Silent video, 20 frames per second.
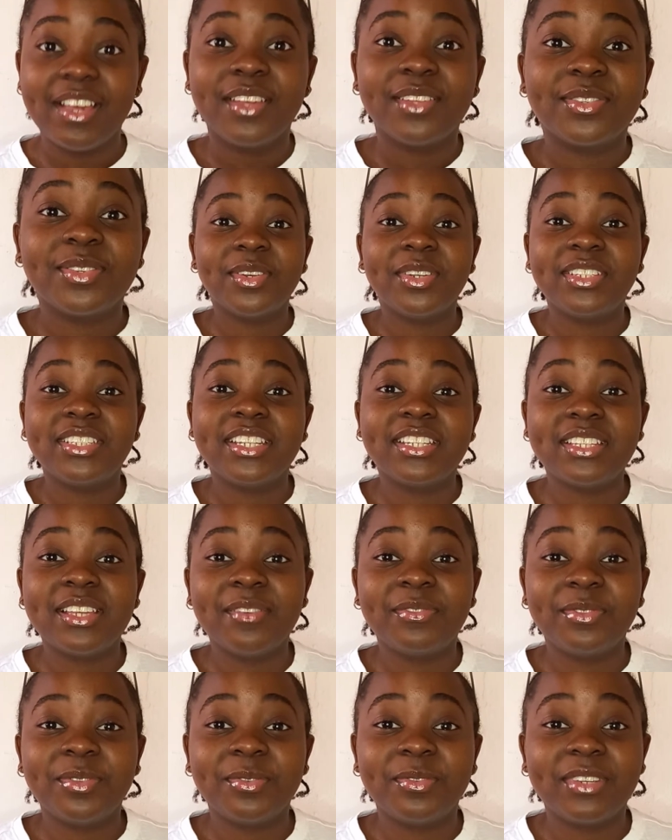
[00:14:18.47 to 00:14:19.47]
So you just
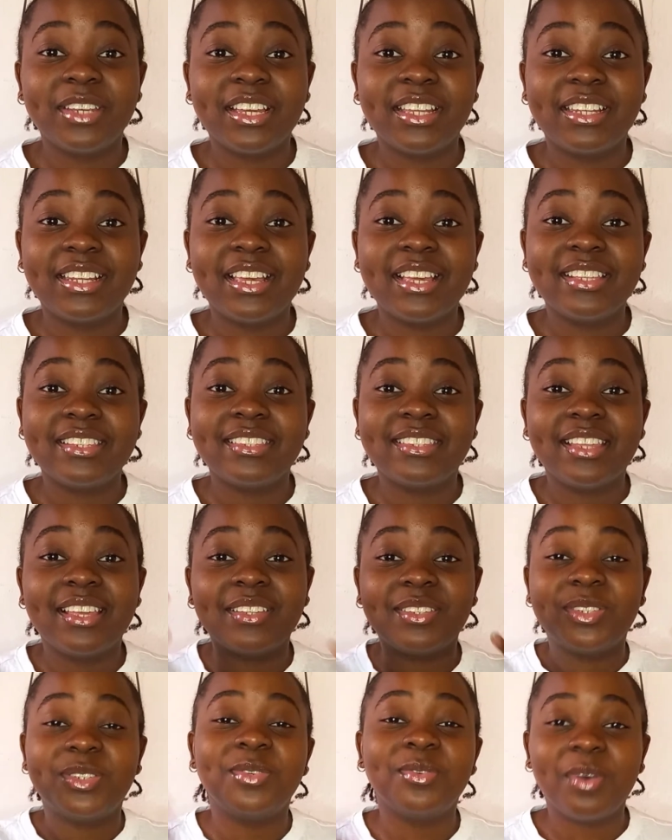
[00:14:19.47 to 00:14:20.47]
have to realize
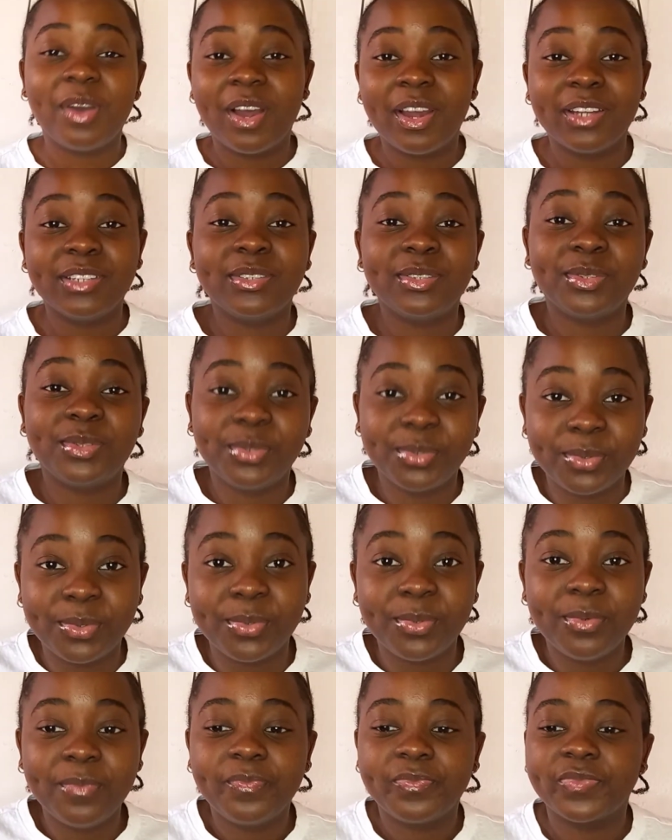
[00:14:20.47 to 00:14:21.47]
that you are
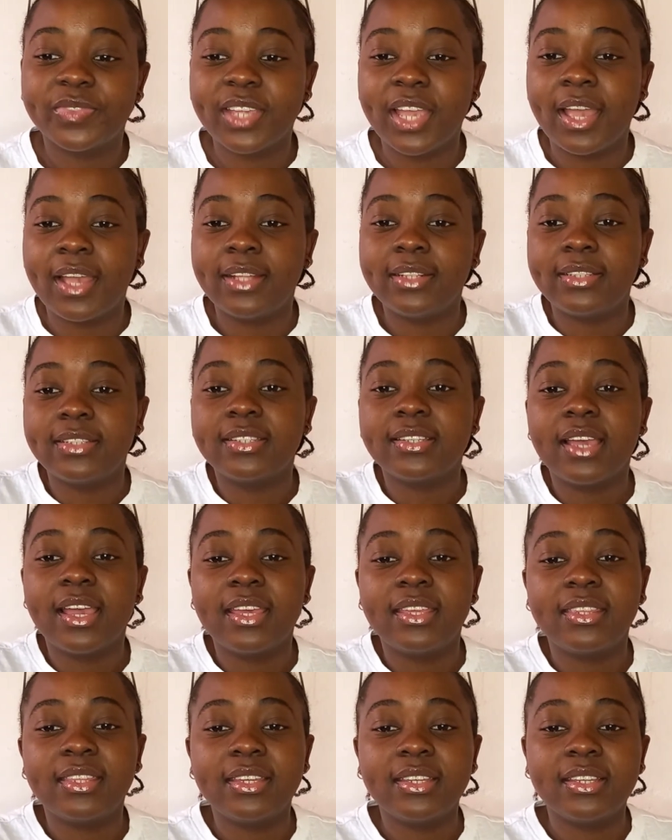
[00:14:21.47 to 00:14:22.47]
too, and I
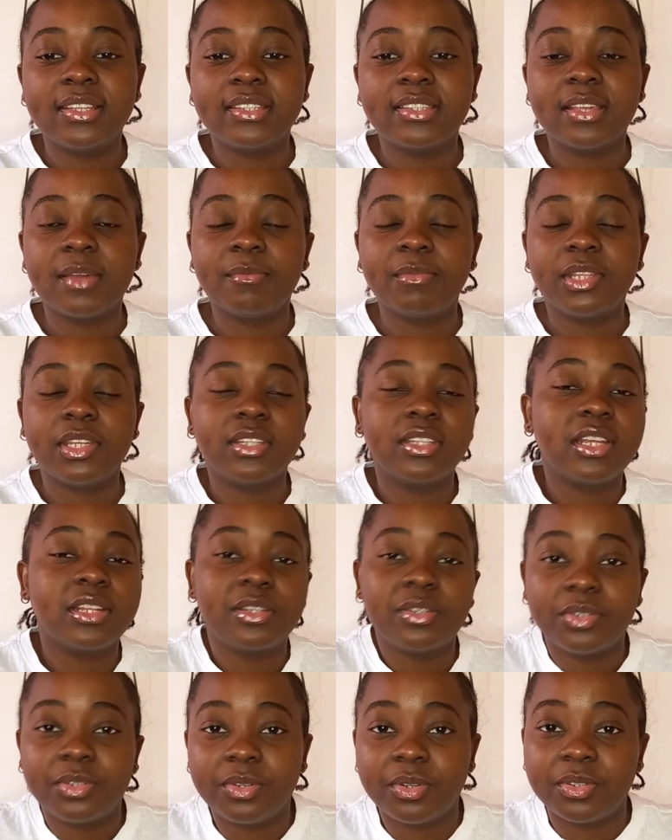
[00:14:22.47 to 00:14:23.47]
think it's something that
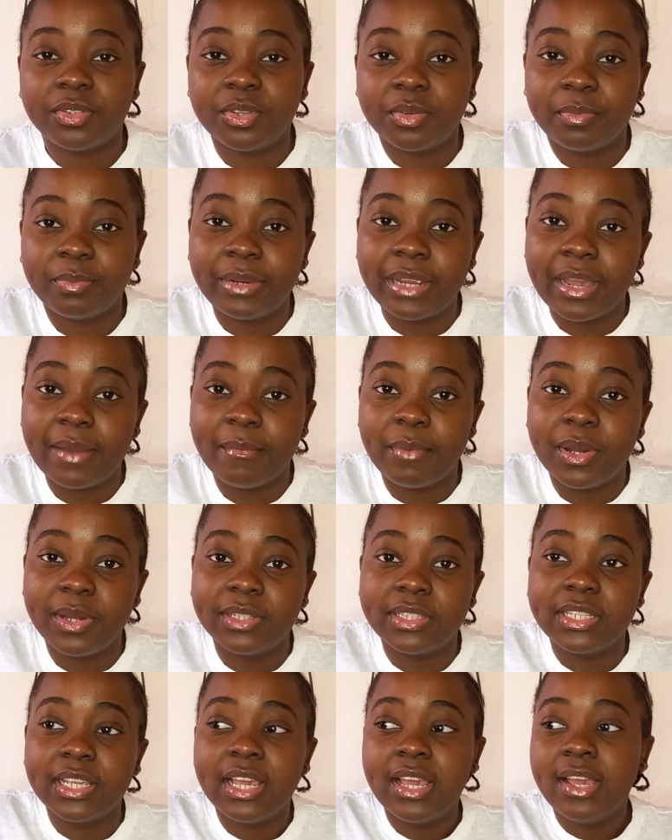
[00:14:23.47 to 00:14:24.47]
you should also pray
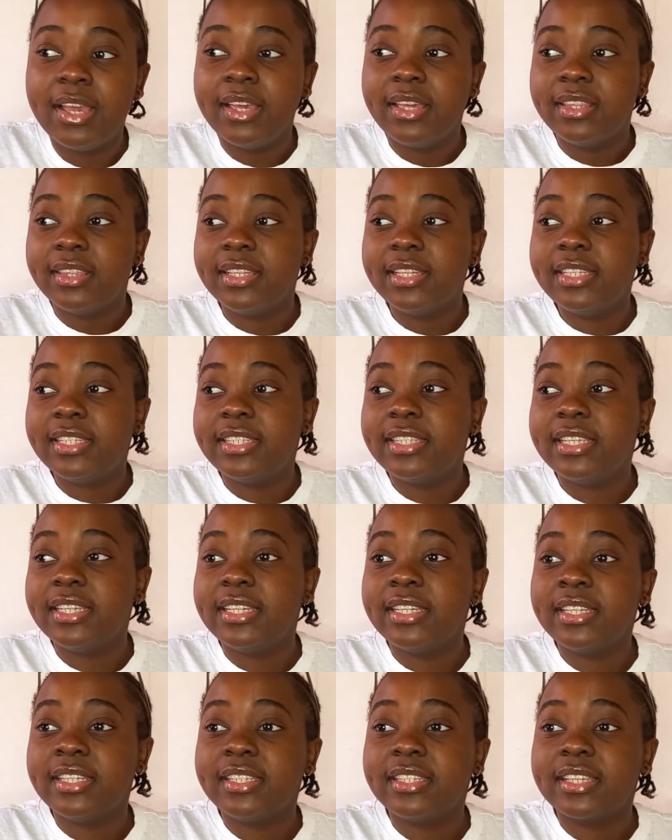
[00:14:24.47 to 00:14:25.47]
about. These
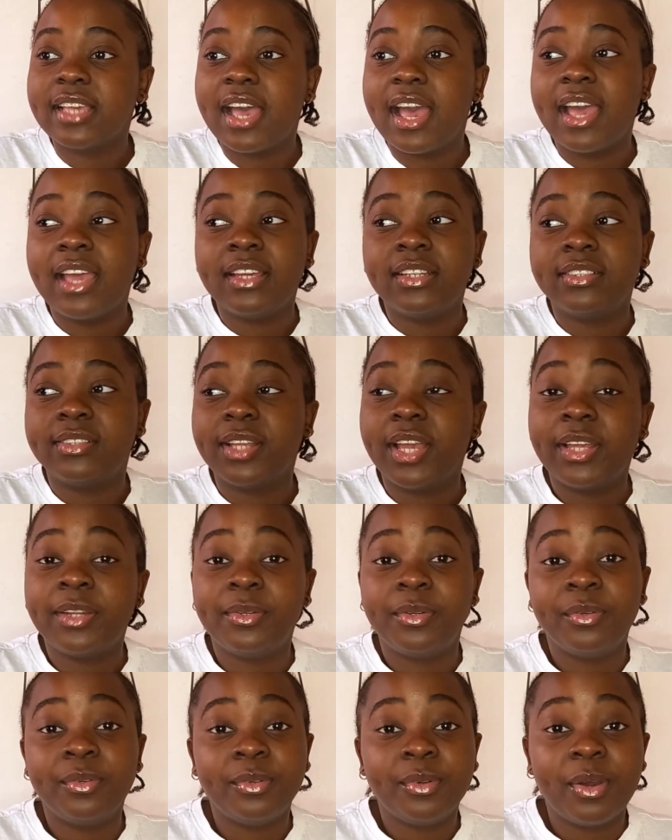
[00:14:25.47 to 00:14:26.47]
things, I
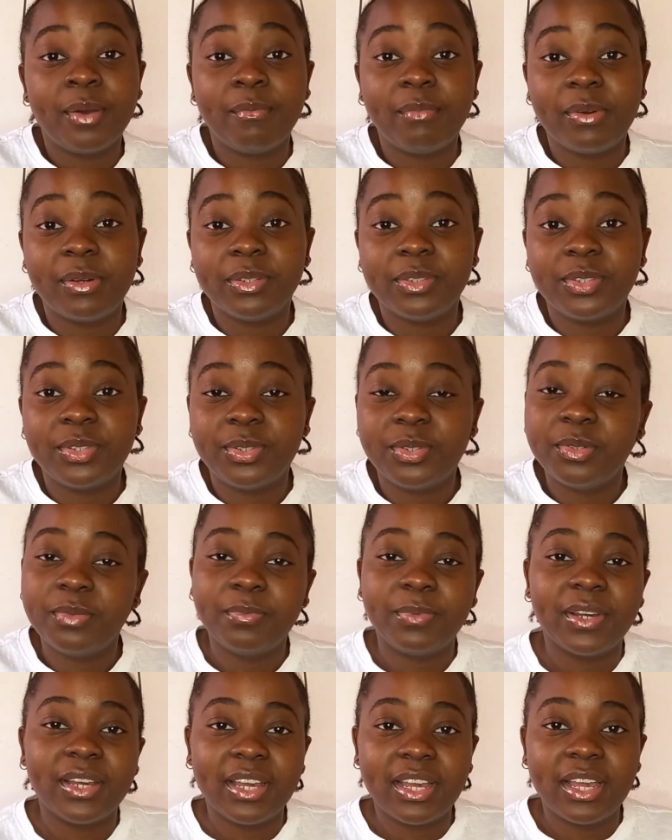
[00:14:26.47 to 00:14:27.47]
don't know about you,
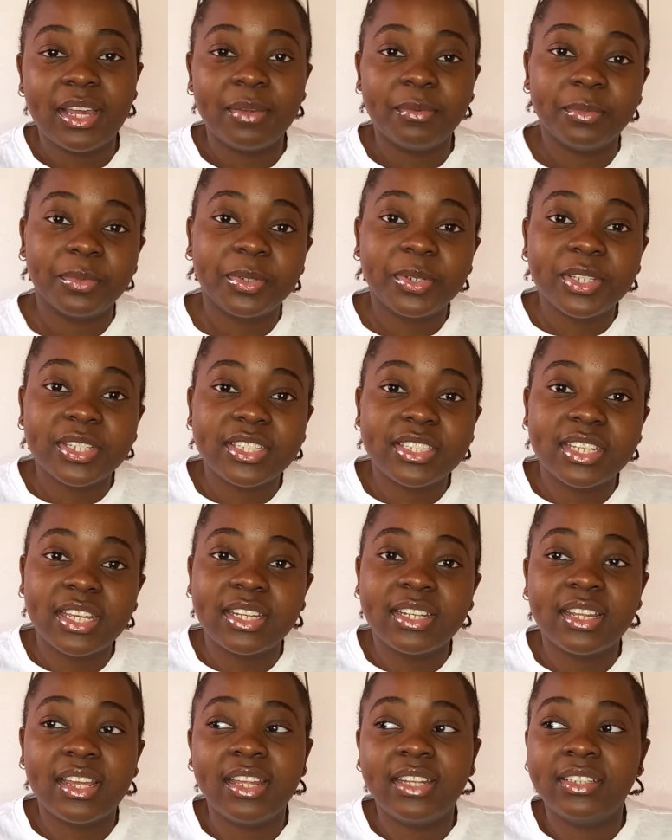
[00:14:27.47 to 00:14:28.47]
but I'm
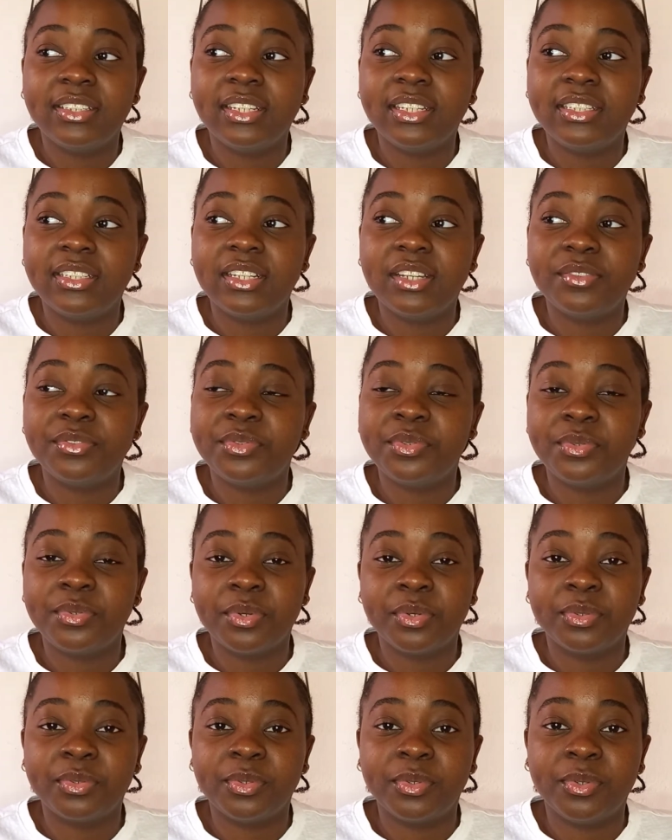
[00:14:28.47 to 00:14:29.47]
Christian and I love to
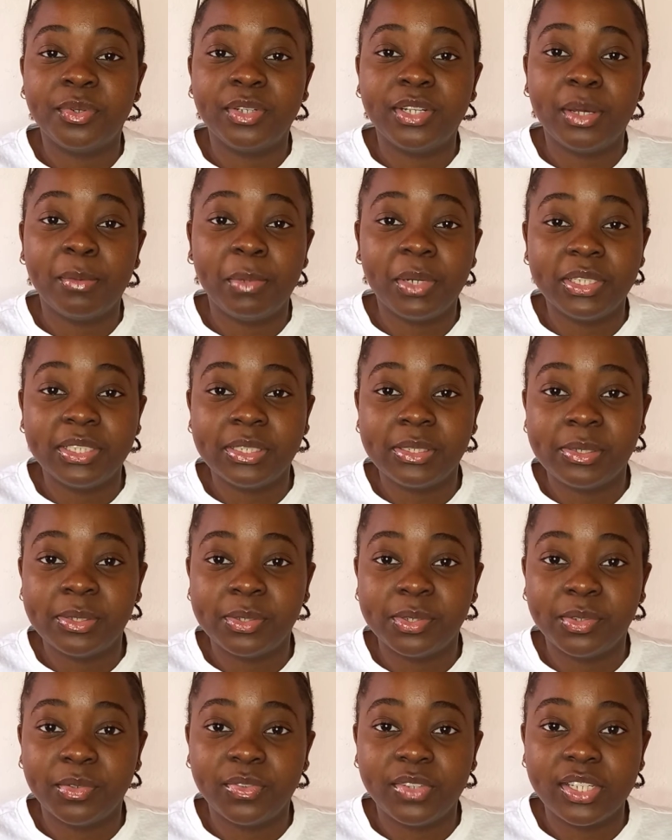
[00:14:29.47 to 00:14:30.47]
talk to God about a
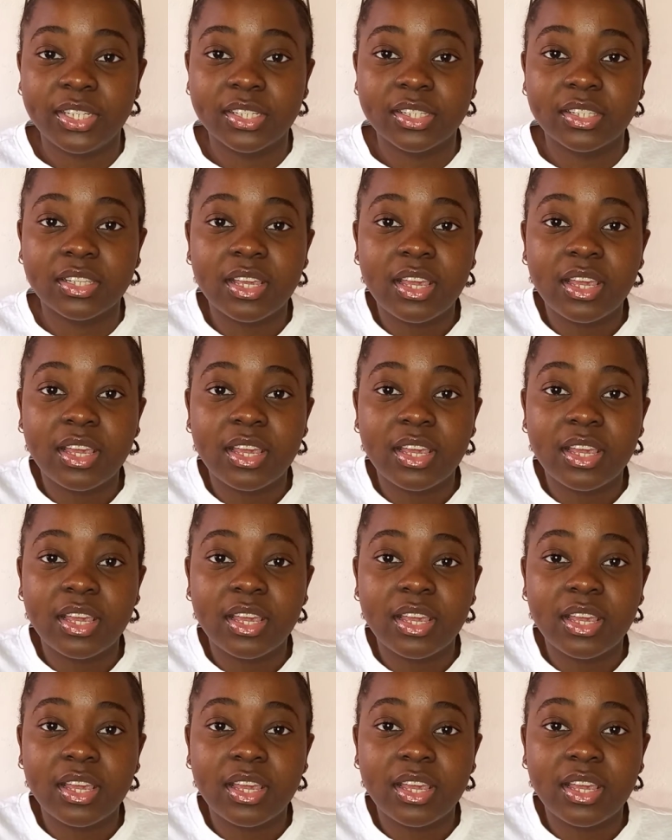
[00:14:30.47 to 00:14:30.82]
lot of things.